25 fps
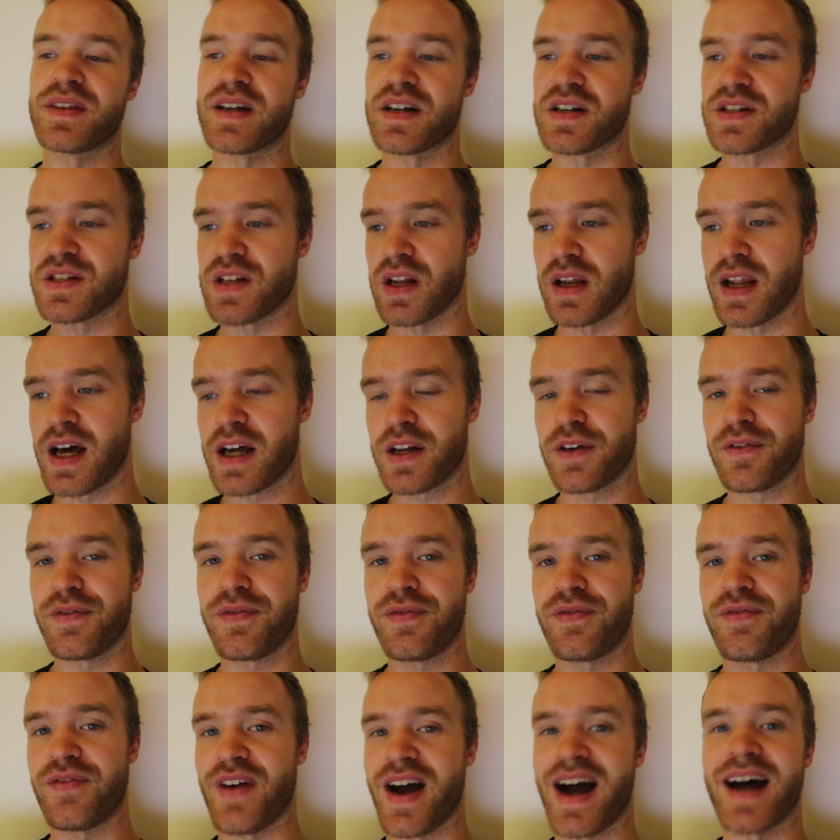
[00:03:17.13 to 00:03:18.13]
There's a lot of
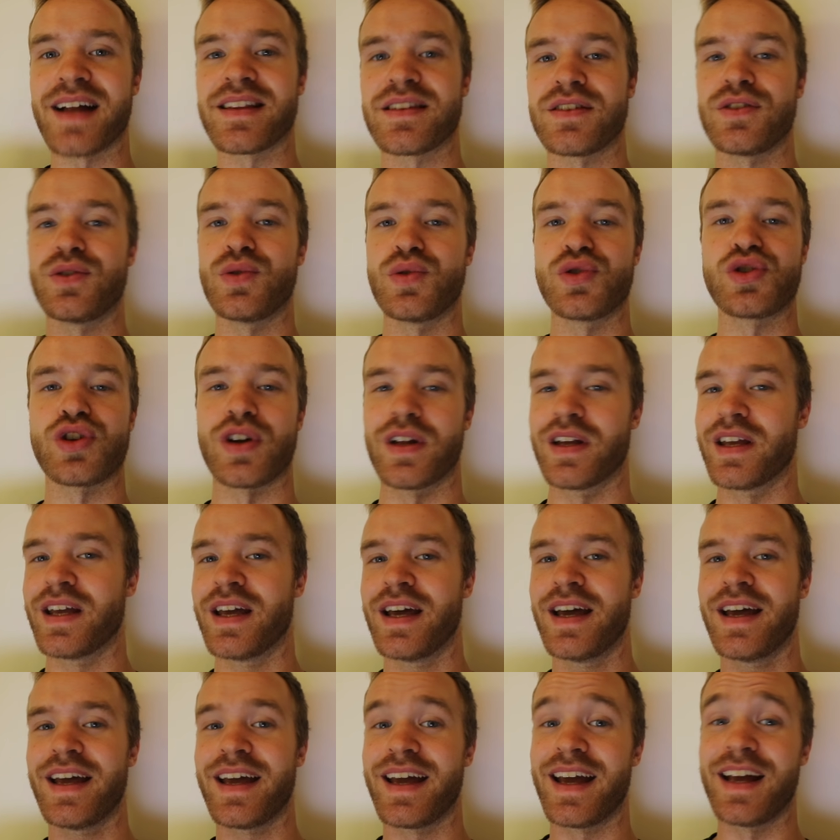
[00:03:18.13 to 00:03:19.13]
fat usually
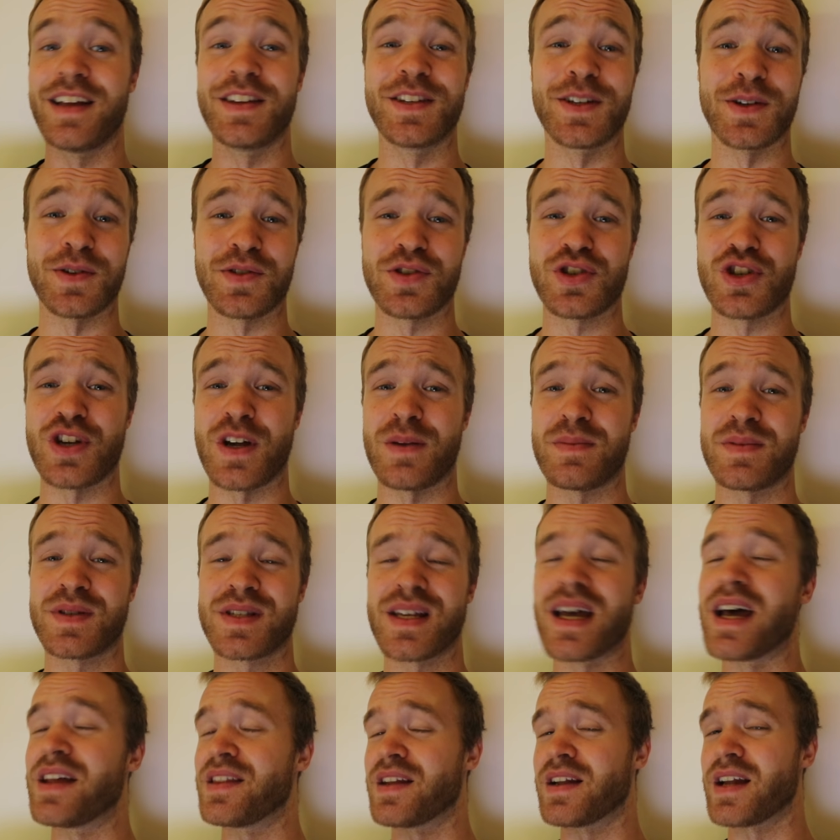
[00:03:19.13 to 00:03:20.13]
in those
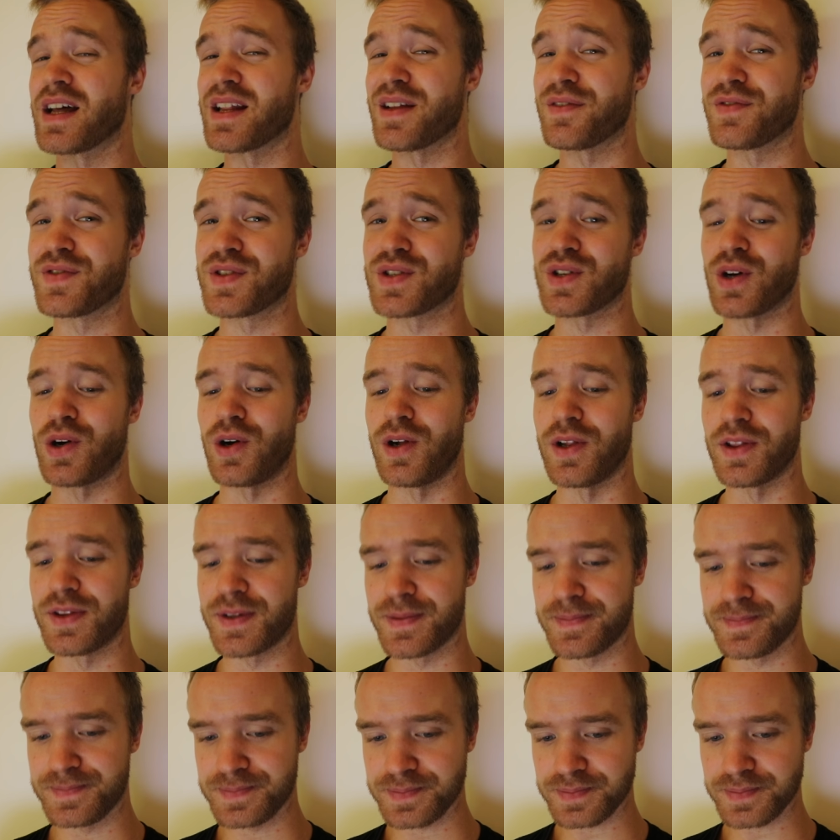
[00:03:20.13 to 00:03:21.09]
chips and a lot of salt.